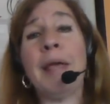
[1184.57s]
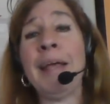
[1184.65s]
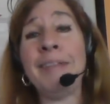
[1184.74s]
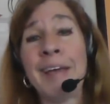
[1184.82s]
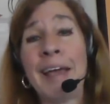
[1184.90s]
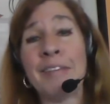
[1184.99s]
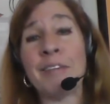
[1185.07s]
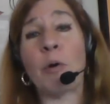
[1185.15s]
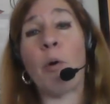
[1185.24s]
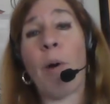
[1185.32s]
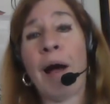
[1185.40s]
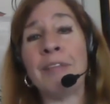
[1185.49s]
It takes a
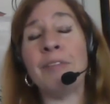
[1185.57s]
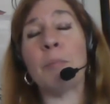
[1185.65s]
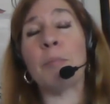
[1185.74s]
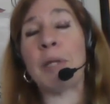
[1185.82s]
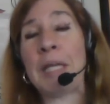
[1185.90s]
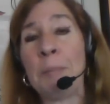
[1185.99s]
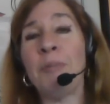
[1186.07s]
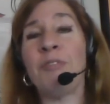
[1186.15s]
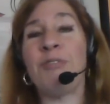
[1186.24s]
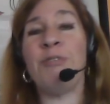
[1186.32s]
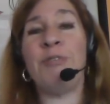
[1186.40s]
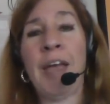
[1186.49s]
quantum leap of
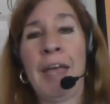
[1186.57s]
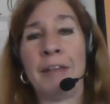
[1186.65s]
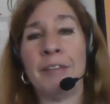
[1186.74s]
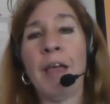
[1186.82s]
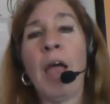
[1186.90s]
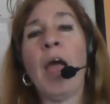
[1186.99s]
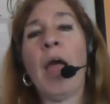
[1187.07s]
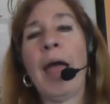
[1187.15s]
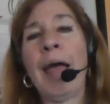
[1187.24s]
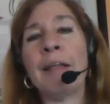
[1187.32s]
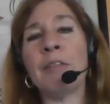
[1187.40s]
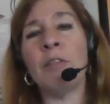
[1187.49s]
faith
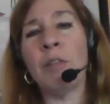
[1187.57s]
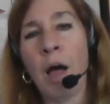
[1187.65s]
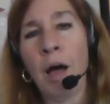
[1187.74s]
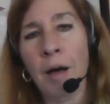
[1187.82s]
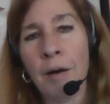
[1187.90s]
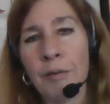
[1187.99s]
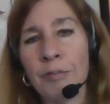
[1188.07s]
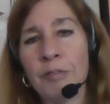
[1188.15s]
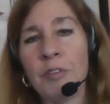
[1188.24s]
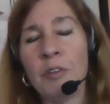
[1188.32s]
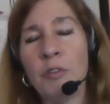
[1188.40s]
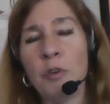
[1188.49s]
and love
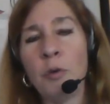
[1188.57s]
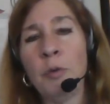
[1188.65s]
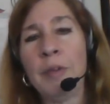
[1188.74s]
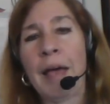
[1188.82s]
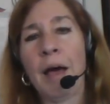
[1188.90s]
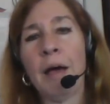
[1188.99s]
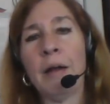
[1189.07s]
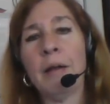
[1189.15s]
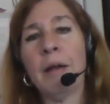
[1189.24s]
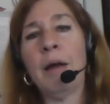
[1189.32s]
to do that.